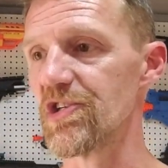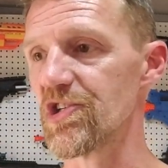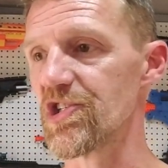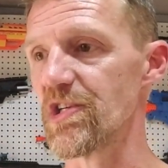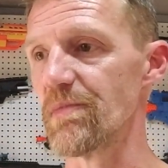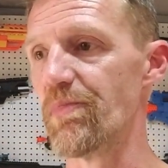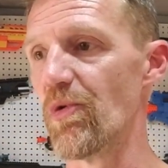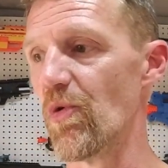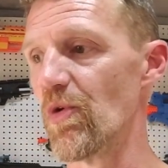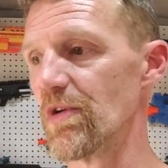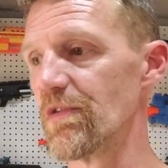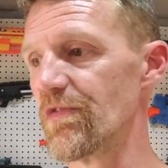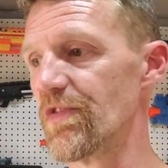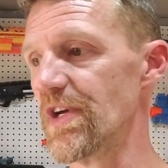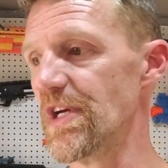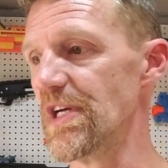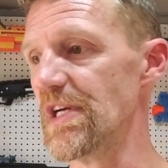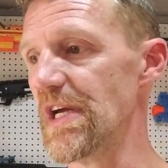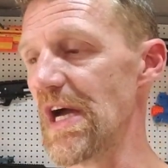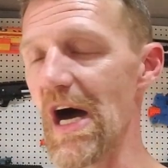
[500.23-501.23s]
to support
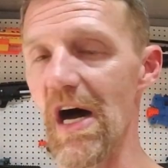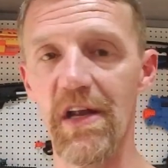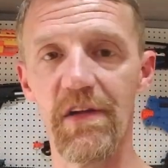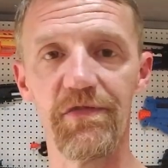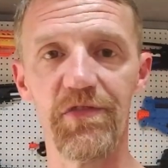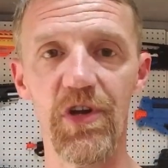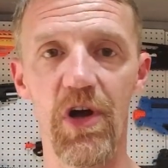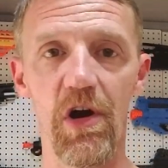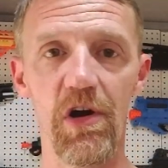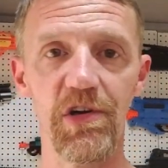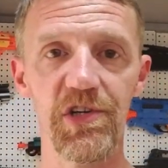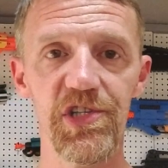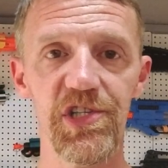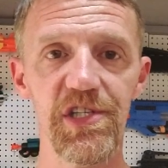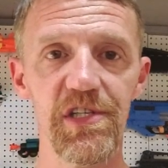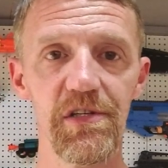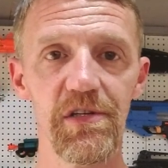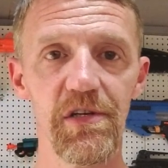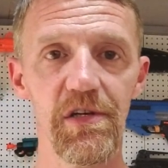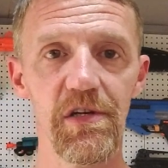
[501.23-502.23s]
the out of
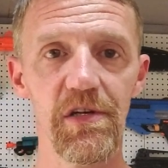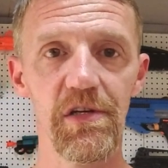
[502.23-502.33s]
darts